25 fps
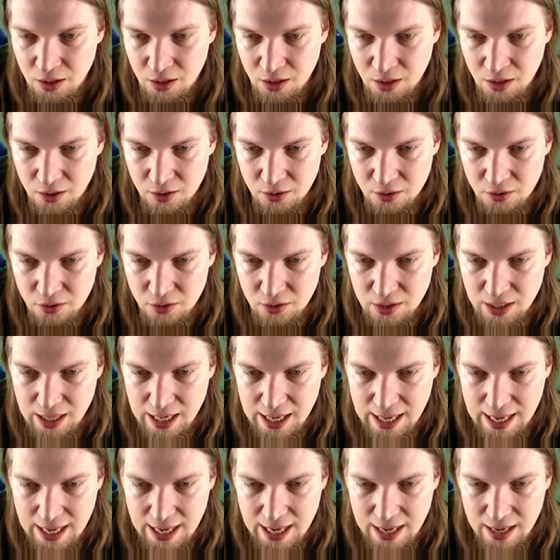Not a
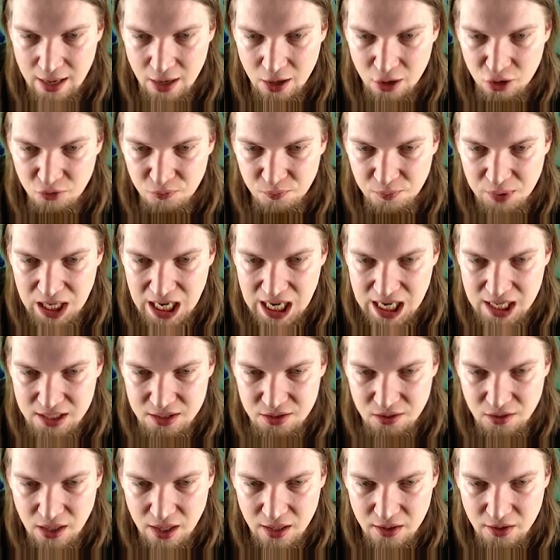hair out of place
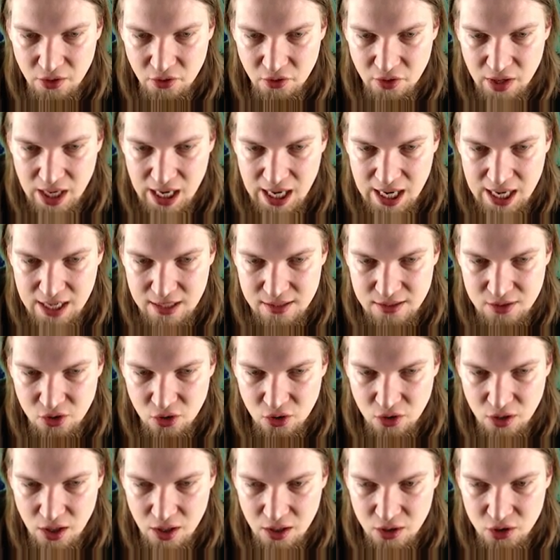on either of their heads,
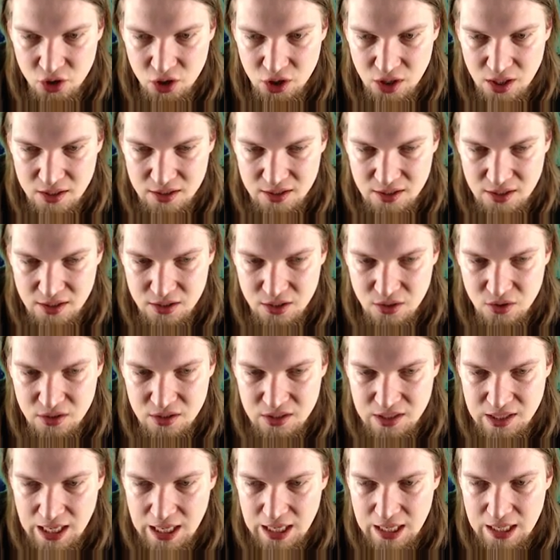Gunnar, just as you
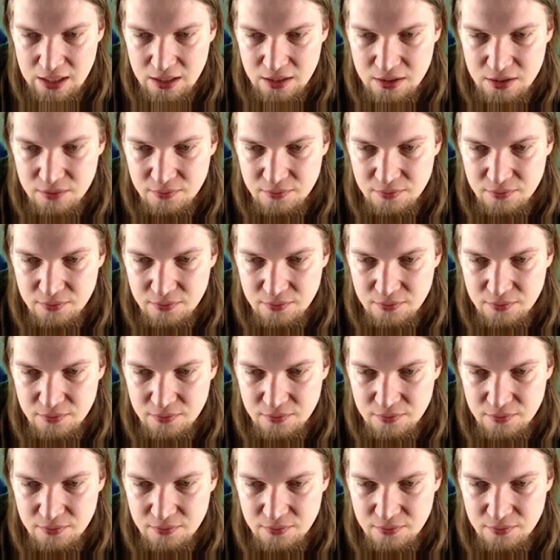said.